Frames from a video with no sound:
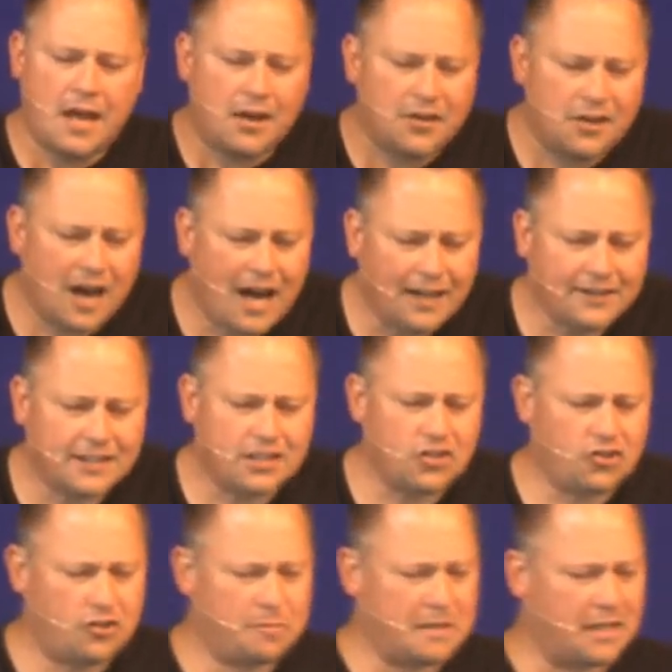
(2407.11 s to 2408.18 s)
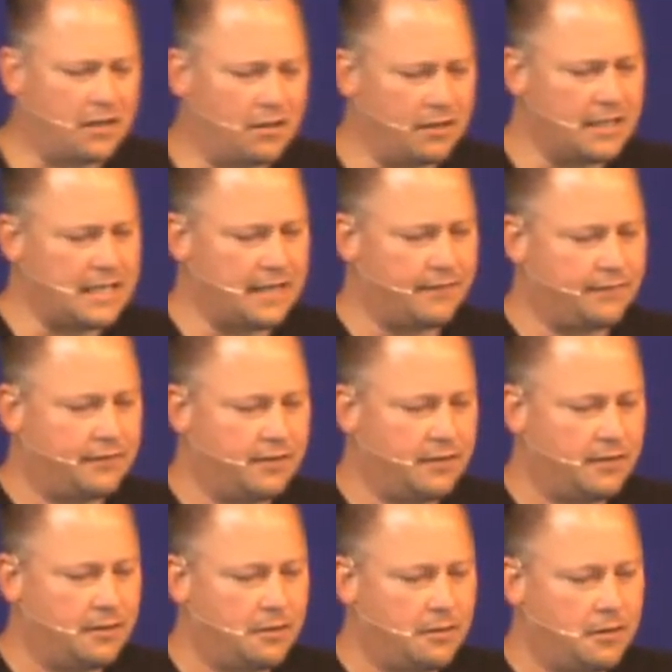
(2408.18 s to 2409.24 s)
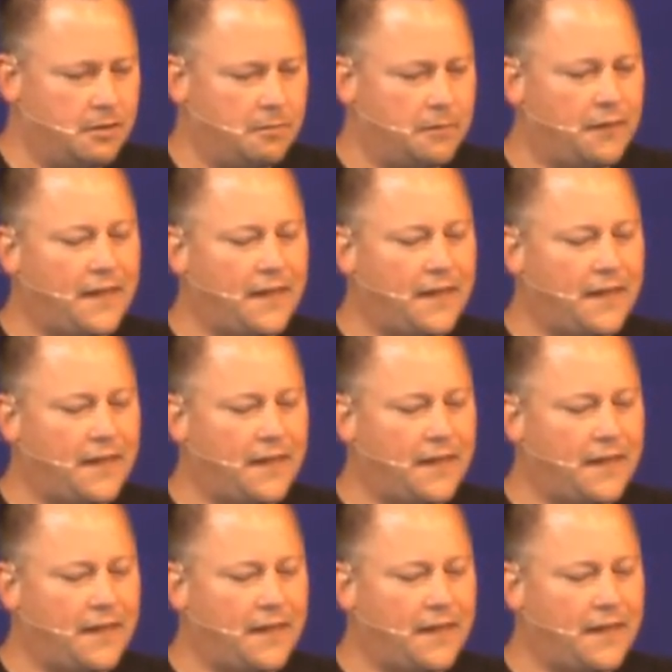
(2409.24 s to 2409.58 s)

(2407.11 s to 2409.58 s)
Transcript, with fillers: Not that you should be grieved, but